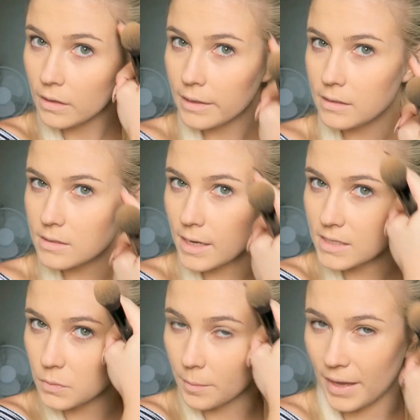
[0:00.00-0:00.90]
in the
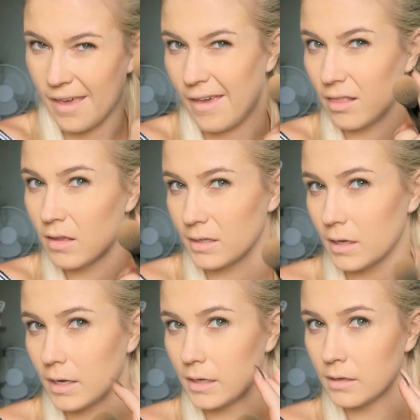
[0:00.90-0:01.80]
sides where my hairline
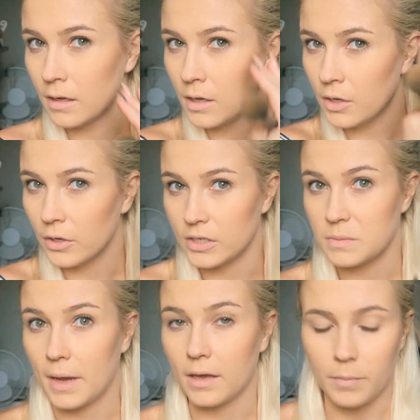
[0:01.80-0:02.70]
kind of goes
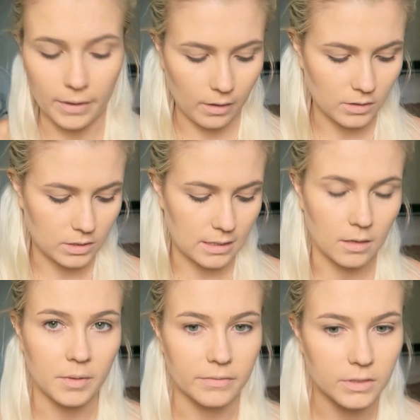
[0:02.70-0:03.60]
back a bit, just
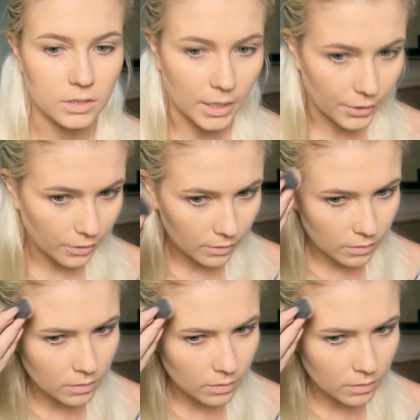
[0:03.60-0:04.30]
add a bit of shadow.